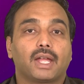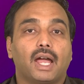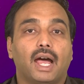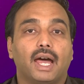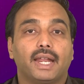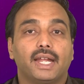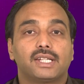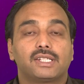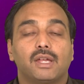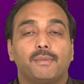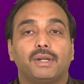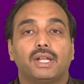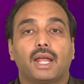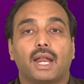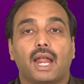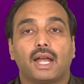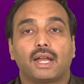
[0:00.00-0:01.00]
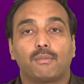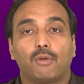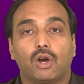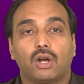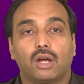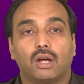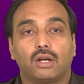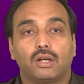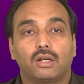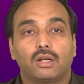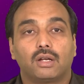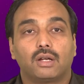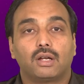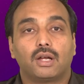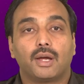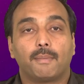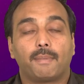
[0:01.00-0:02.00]
Arrange them in a random order.
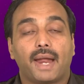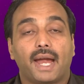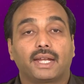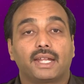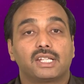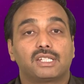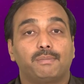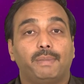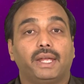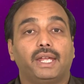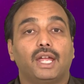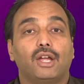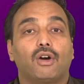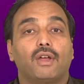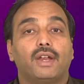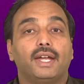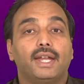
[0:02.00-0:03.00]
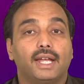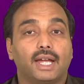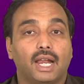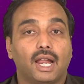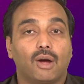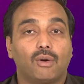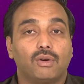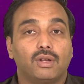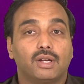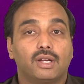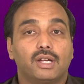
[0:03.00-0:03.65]
Practice speaking or reading aloud,